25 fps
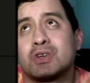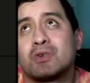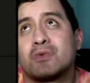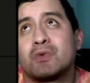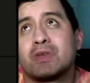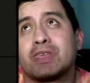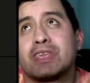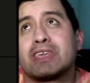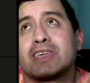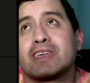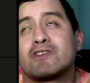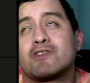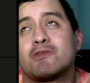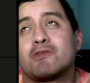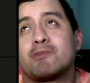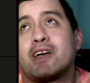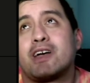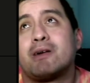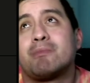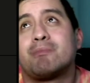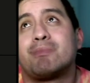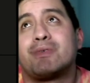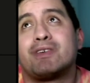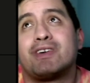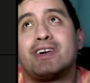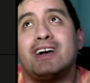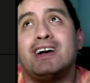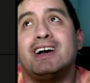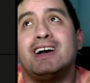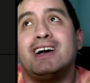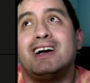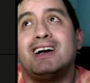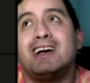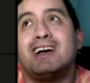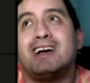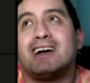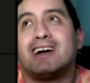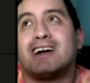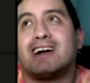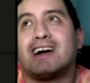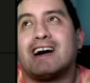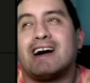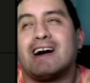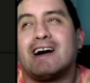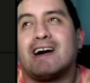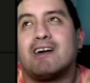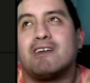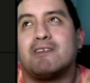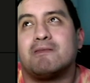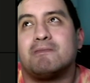can get on that, but
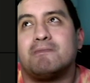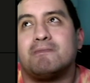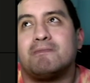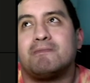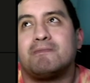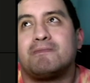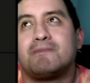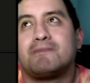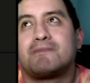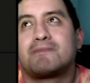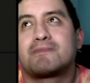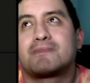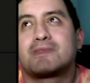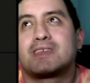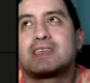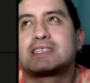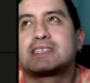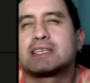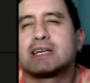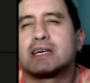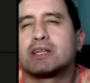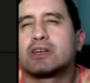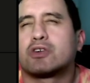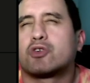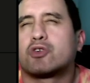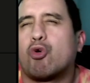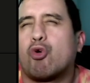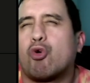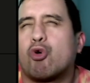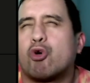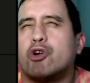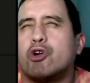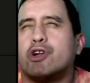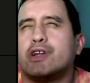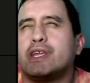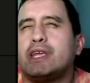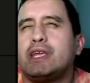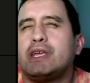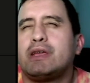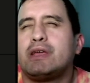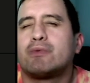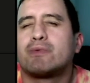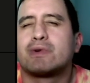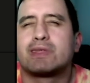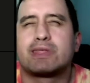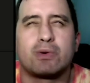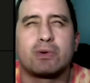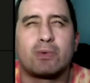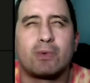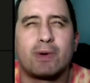he's kind of corny with
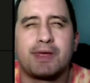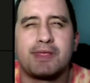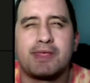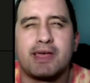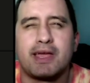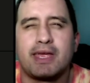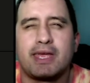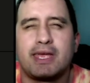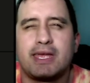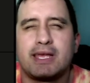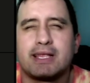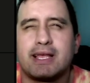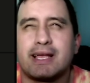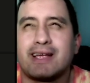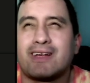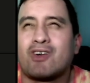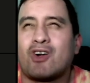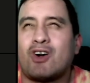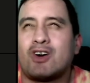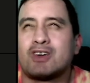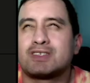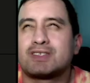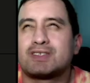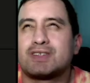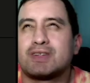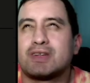the way that he like constantly